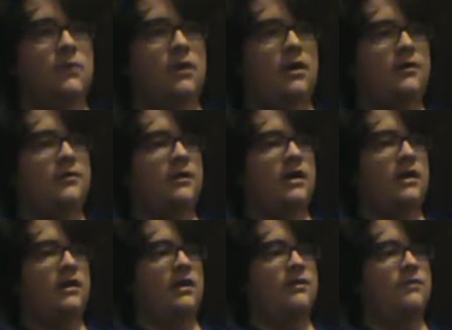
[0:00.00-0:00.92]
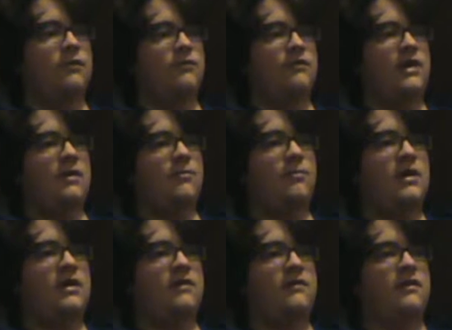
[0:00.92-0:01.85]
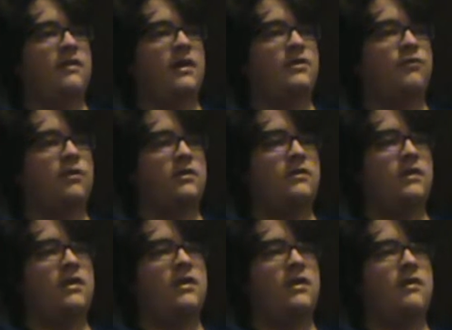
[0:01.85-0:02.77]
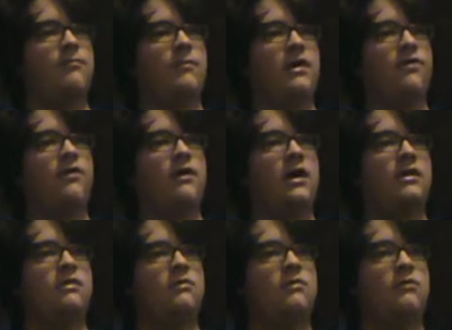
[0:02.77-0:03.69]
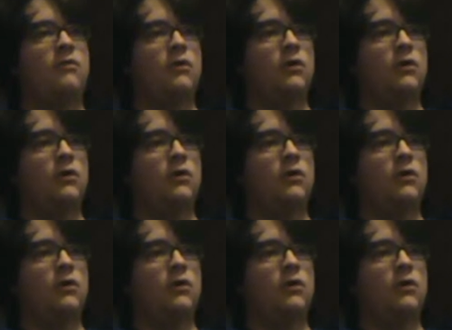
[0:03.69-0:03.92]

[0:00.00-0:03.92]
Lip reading: I think I like those games because I like to articulate my thoughts.